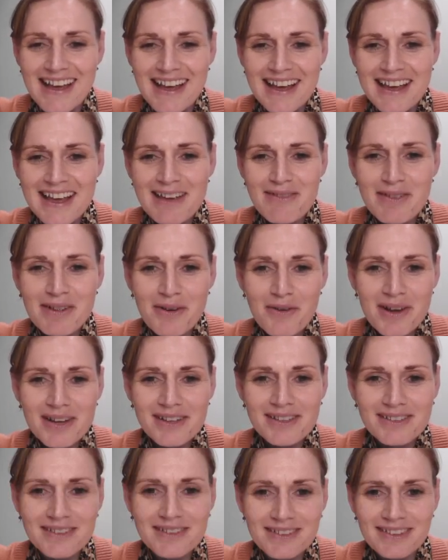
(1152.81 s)
I have a
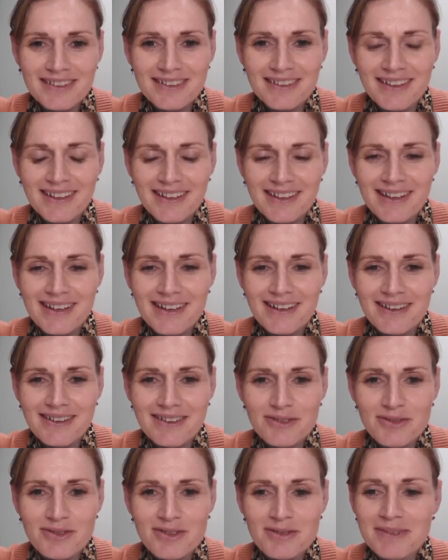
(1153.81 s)
question
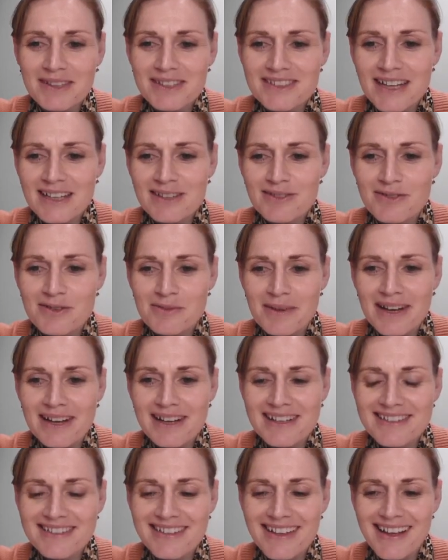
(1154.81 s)
from the chat from
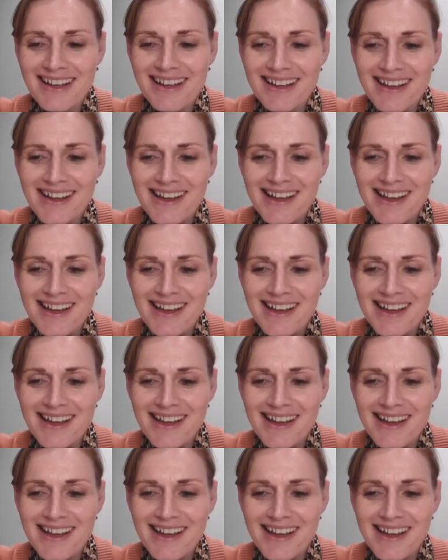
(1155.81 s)
Elisa.